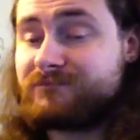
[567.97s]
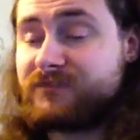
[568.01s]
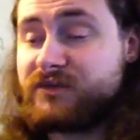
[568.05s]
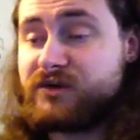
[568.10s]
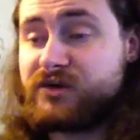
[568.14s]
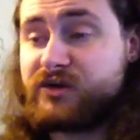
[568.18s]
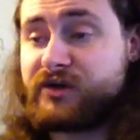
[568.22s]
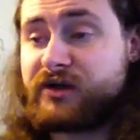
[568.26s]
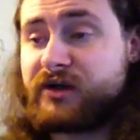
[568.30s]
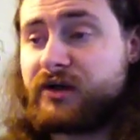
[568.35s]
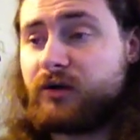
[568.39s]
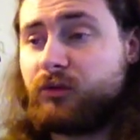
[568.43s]

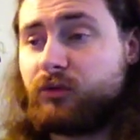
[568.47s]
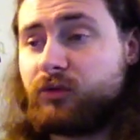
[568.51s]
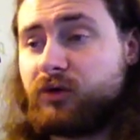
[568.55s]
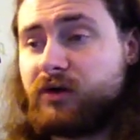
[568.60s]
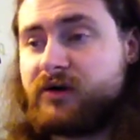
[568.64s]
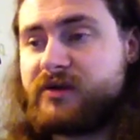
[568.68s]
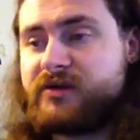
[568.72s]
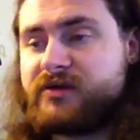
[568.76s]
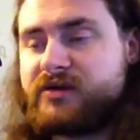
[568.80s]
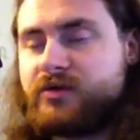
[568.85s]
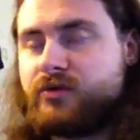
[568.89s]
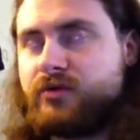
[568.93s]
you're gonna
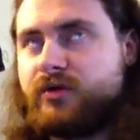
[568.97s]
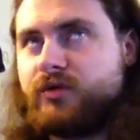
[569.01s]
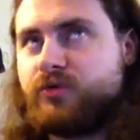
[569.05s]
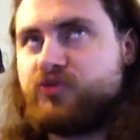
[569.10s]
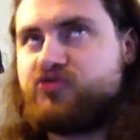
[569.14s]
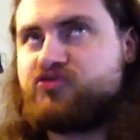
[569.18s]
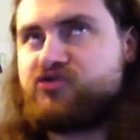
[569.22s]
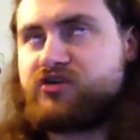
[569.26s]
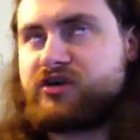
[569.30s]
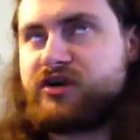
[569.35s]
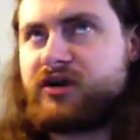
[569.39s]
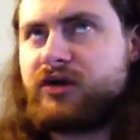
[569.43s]
want,
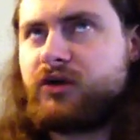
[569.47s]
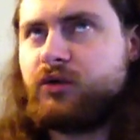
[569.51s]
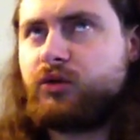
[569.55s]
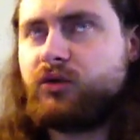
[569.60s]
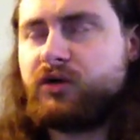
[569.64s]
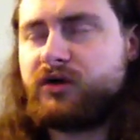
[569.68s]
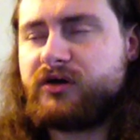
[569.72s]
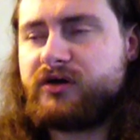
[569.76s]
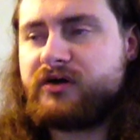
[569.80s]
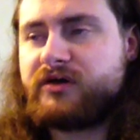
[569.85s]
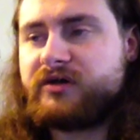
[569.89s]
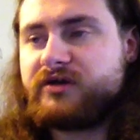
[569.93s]
which you're gonna
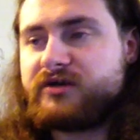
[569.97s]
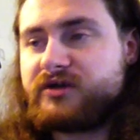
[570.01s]
want,